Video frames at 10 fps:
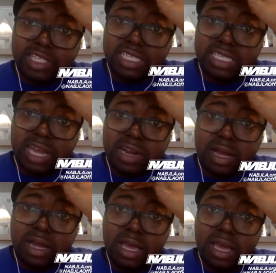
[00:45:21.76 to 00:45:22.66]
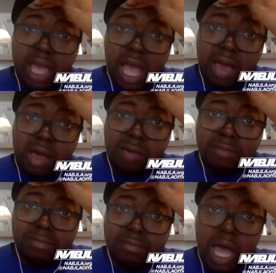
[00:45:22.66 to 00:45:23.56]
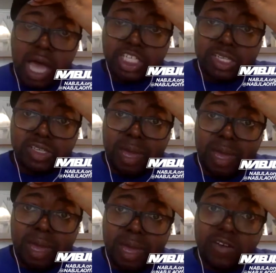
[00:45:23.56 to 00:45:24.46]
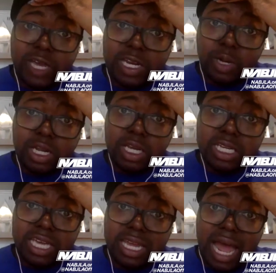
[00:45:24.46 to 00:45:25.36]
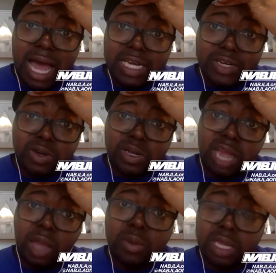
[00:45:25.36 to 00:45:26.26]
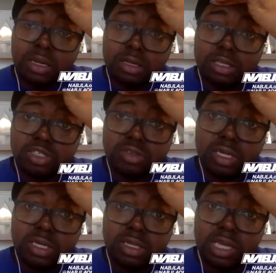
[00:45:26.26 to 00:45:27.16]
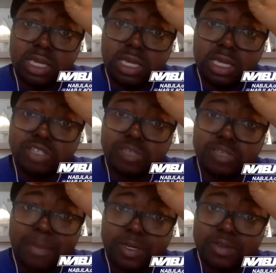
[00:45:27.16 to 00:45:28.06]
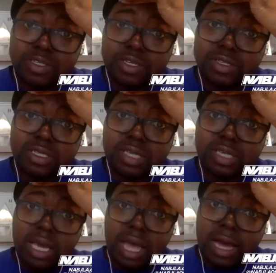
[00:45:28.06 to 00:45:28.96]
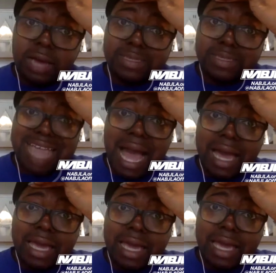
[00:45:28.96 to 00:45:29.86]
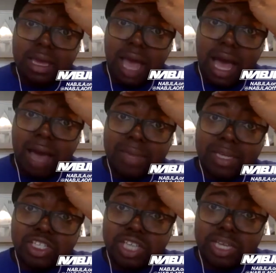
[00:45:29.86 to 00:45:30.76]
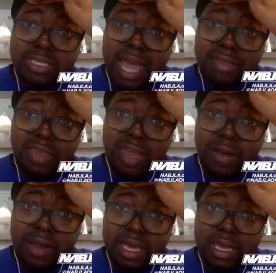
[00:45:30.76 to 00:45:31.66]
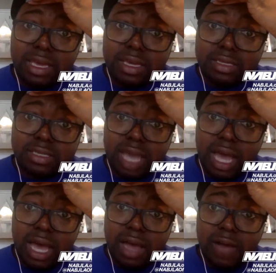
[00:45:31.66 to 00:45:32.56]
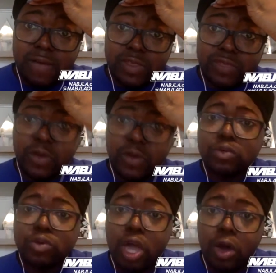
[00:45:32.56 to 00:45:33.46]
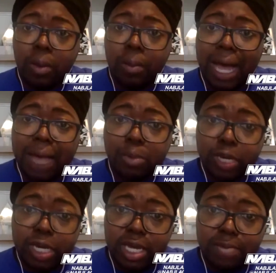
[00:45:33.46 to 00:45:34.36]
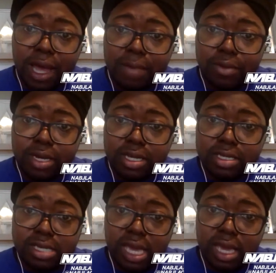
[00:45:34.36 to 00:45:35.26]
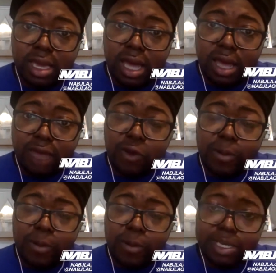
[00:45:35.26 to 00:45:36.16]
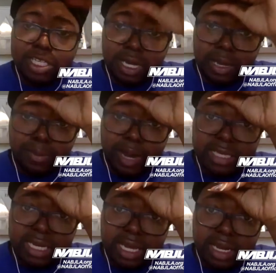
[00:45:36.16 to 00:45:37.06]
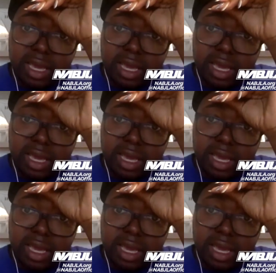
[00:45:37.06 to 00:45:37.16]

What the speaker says: etc. She says it might be good for anyone looking to get hired or connect with the industry's Black producers. Sky mentions that there is, for the folks who know Bob Reed is a former NABJLA president